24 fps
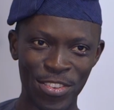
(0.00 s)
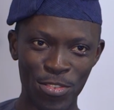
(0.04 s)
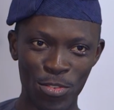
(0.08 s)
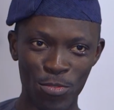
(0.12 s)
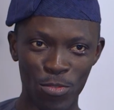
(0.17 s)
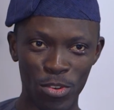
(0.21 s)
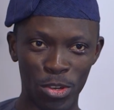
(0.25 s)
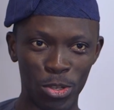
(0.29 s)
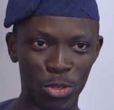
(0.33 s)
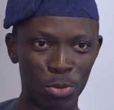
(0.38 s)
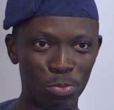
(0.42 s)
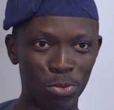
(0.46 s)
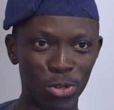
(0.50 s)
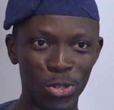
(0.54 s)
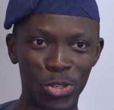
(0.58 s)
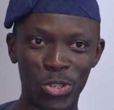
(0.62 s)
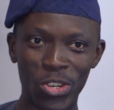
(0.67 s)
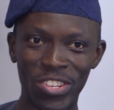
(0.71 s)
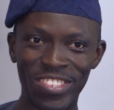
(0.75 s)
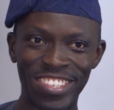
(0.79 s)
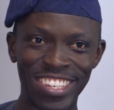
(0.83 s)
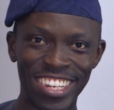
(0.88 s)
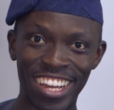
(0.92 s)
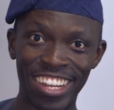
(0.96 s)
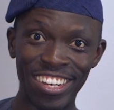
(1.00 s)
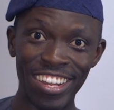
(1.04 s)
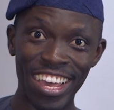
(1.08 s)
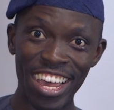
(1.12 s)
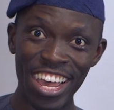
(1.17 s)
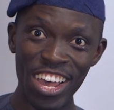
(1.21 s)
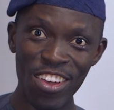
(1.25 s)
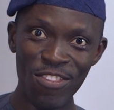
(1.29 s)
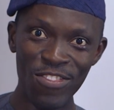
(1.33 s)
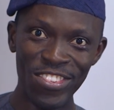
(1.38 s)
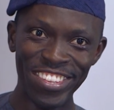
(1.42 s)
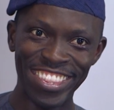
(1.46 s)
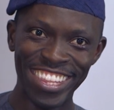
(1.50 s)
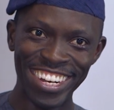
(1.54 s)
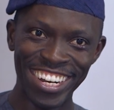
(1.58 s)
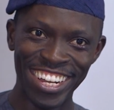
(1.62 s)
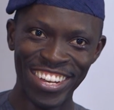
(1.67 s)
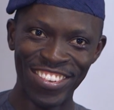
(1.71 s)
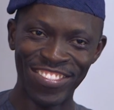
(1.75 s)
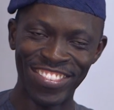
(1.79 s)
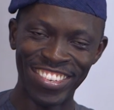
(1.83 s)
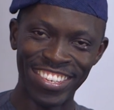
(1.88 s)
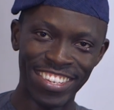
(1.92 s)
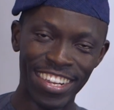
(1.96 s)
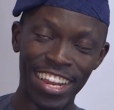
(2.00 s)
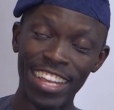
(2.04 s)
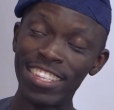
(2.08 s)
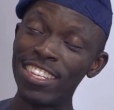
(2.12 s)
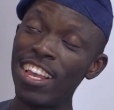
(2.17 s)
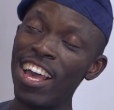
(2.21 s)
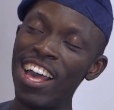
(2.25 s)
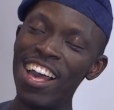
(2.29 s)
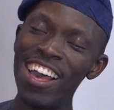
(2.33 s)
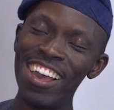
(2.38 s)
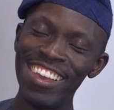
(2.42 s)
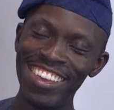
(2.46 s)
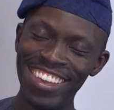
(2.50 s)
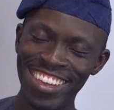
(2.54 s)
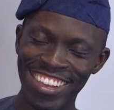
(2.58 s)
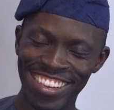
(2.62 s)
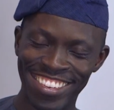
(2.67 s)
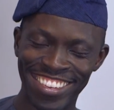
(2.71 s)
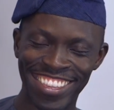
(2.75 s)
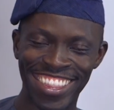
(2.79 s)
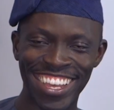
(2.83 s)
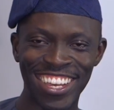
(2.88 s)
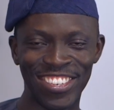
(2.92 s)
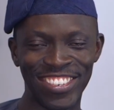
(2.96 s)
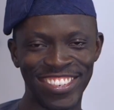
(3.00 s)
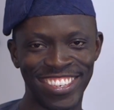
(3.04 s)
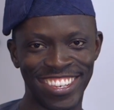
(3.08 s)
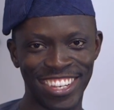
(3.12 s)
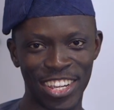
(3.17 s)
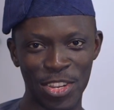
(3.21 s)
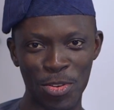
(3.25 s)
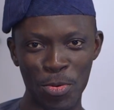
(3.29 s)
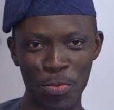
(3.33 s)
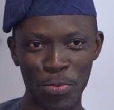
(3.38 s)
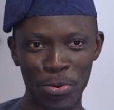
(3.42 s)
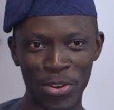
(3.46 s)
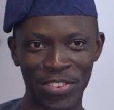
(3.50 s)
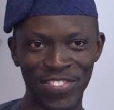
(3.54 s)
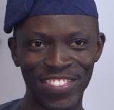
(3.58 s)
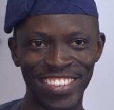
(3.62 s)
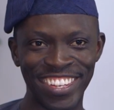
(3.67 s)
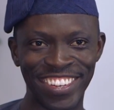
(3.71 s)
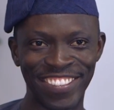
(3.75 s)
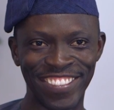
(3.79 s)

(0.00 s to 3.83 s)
For you to be jotting down everything I've been saying. I said, yes, thank you, sir, no problem.